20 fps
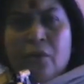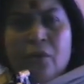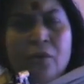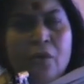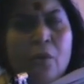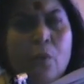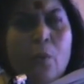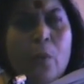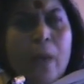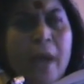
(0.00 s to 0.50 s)

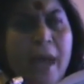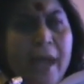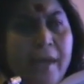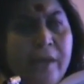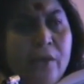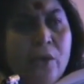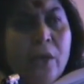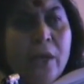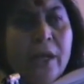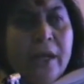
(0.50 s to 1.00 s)
don't know
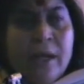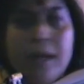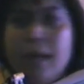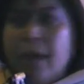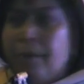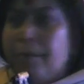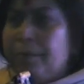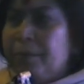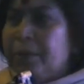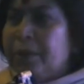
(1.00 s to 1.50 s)
why you are
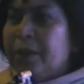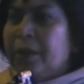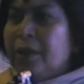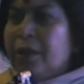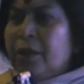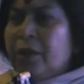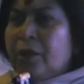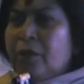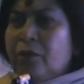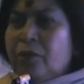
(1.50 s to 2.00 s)
unhappy.
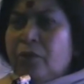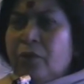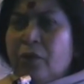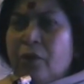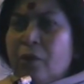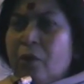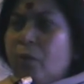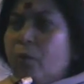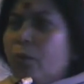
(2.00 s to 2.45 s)
You don't